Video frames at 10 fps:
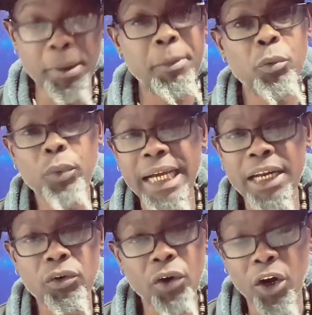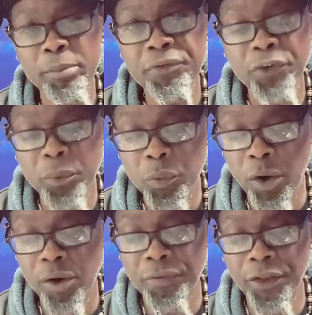Remember, we got to crawl before we
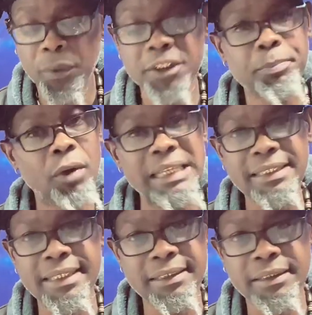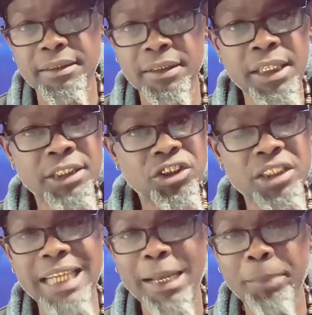walk. There is processes,
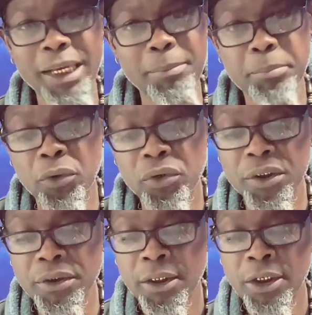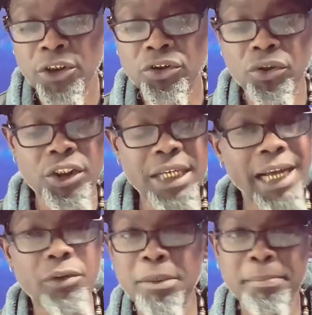just like being born. So you're
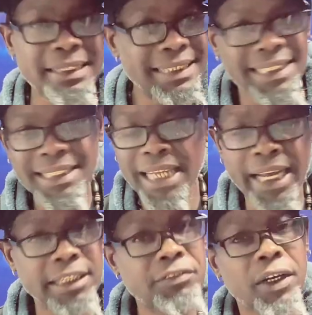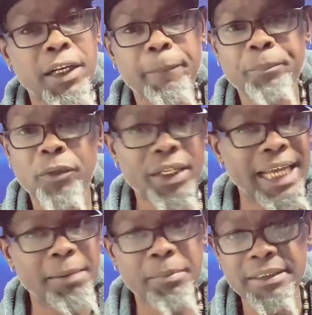not going to miss any stage, fam. You
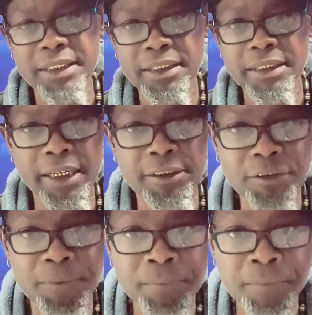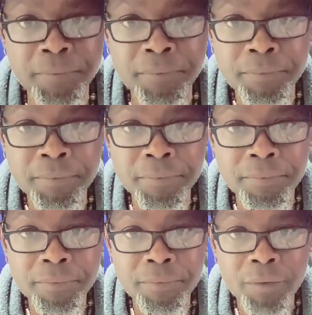can't miss any stage.
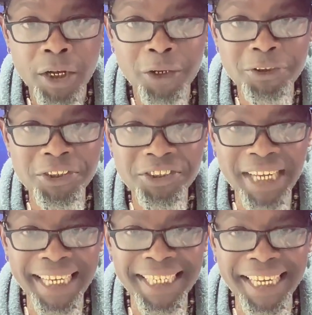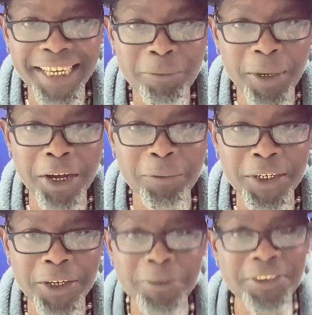Houston checking in. What
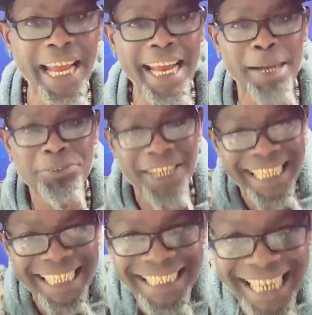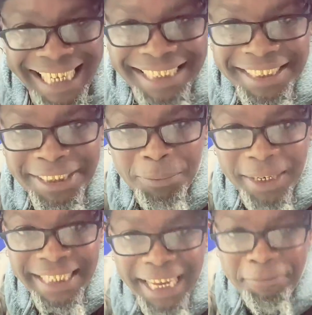up with the Houston? Hey, I'm trying to get down there to
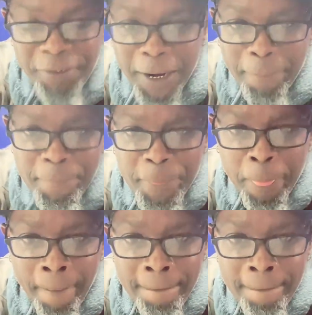you one day, fam.